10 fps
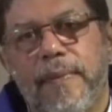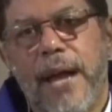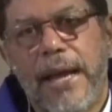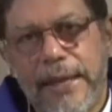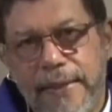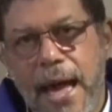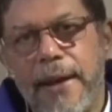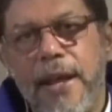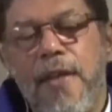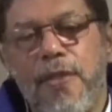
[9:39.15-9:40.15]
And in that,
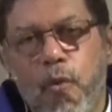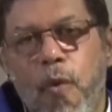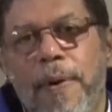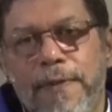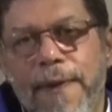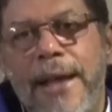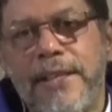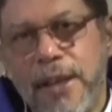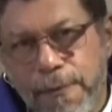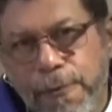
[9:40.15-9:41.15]
the woman
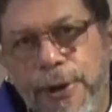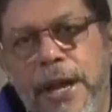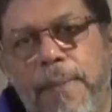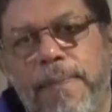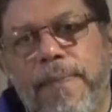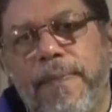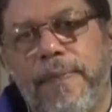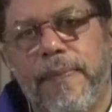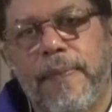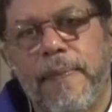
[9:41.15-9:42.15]
finds her freedom,
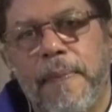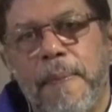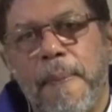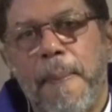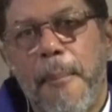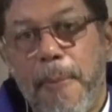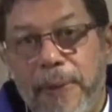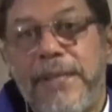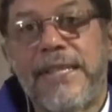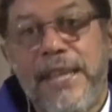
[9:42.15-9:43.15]

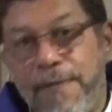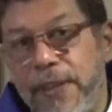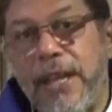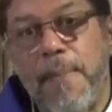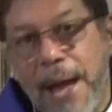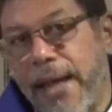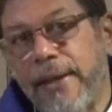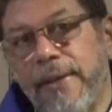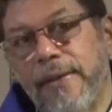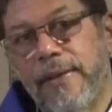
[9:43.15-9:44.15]
but is given the command,
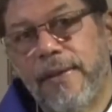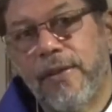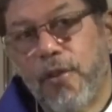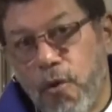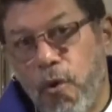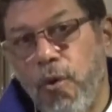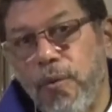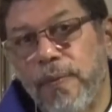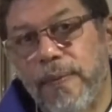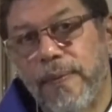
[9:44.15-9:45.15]
go
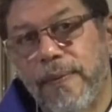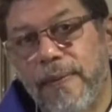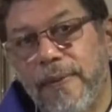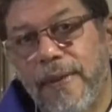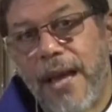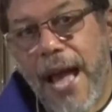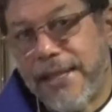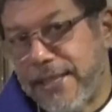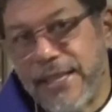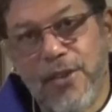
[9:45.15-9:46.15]

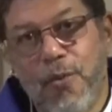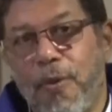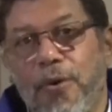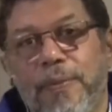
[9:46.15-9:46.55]
and sin no more.